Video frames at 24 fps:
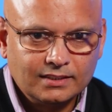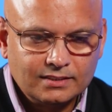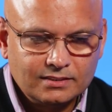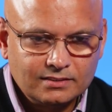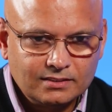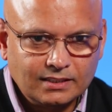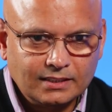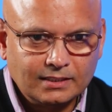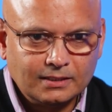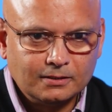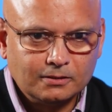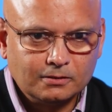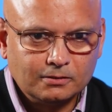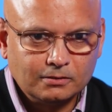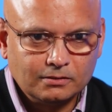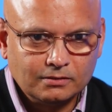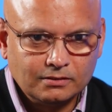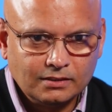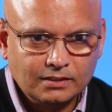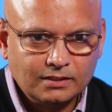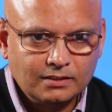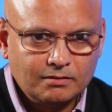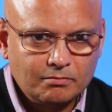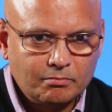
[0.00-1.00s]

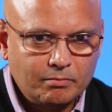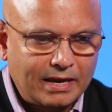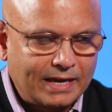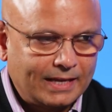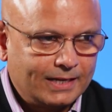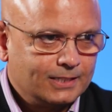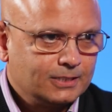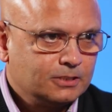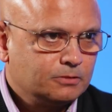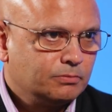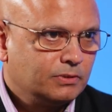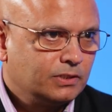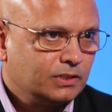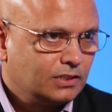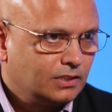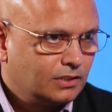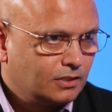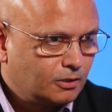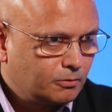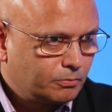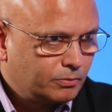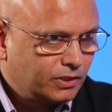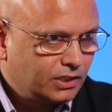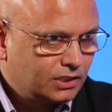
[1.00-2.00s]
single management
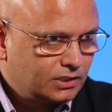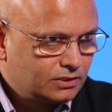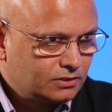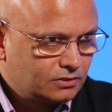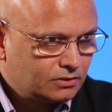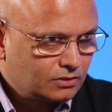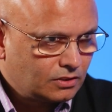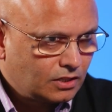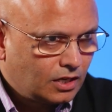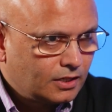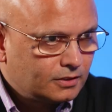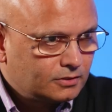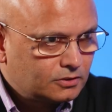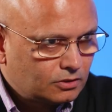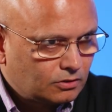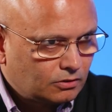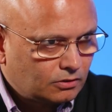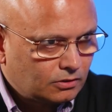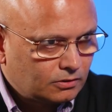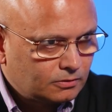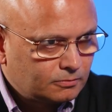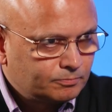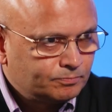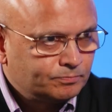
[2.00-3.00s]
and operations
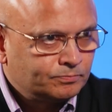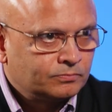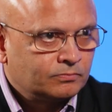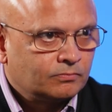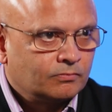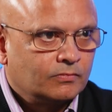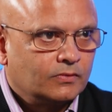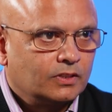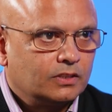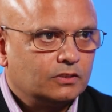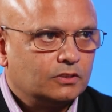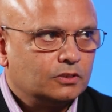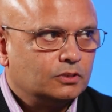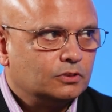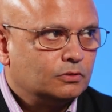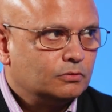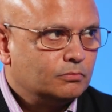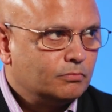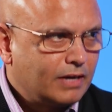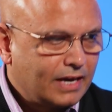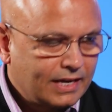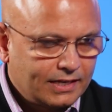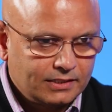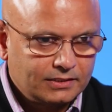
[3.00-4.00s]
console to
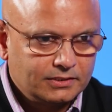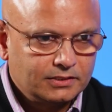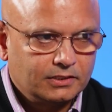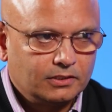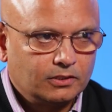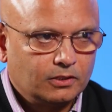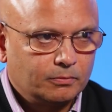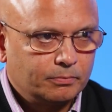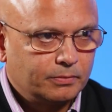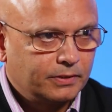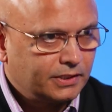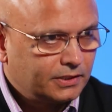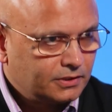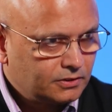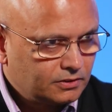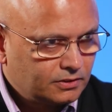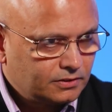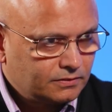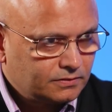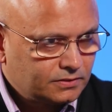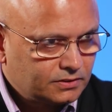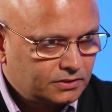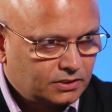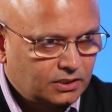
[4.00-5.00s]
manage and operate your
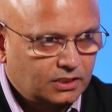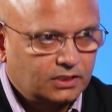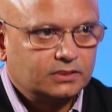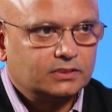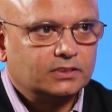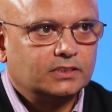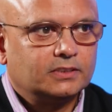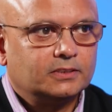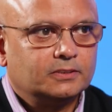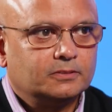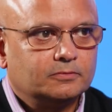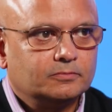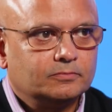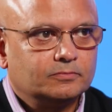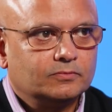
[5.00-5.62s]
infrastructure.